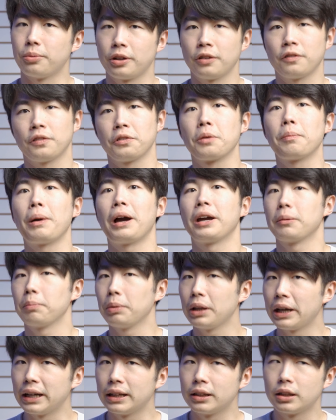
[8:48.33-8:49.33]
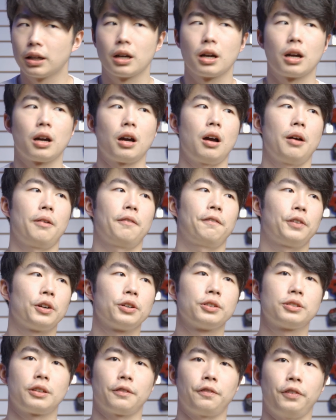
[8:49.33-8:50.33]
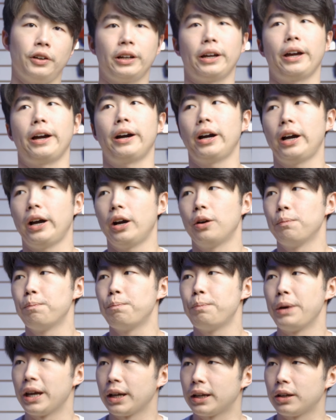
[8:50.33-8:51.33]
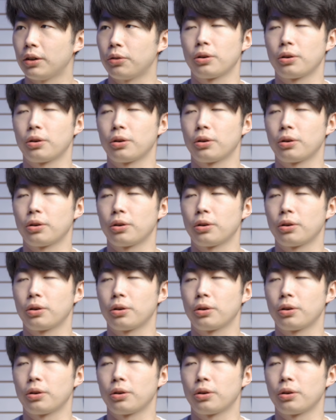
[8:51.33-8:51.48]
Whenever you're buying a blade, first figure out how big